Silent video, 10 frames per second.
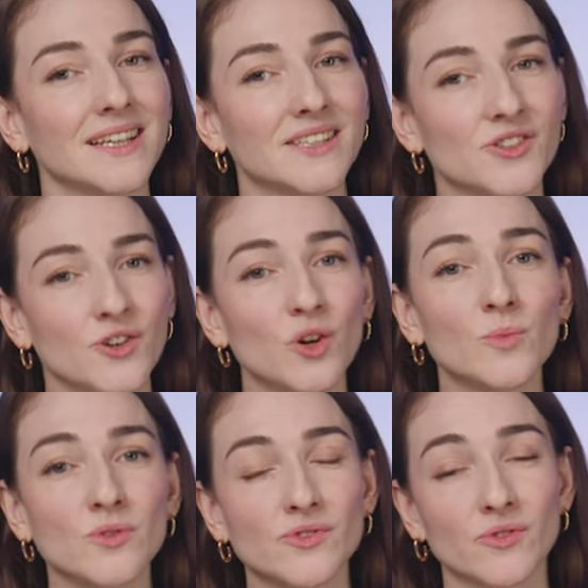As Chrome
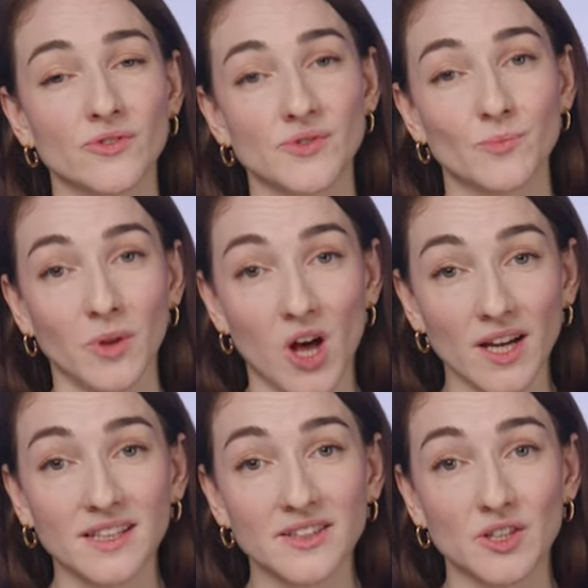moves towards
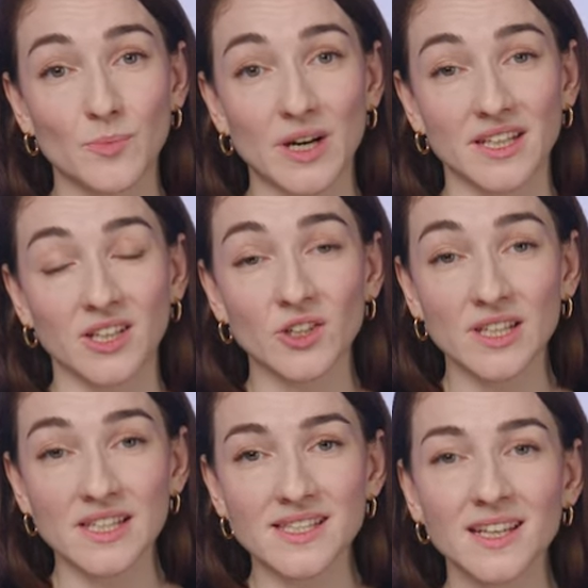blocking third party
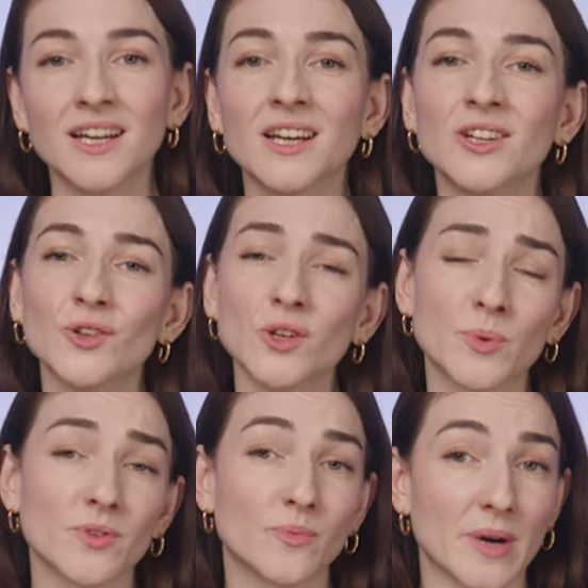cookies to
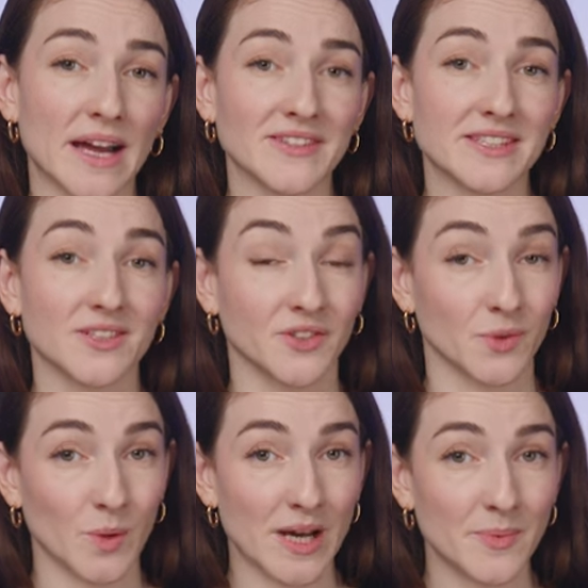improve privacy on
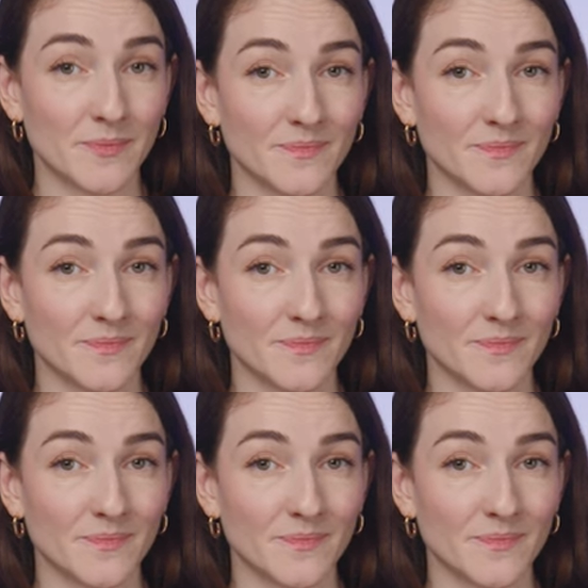the web,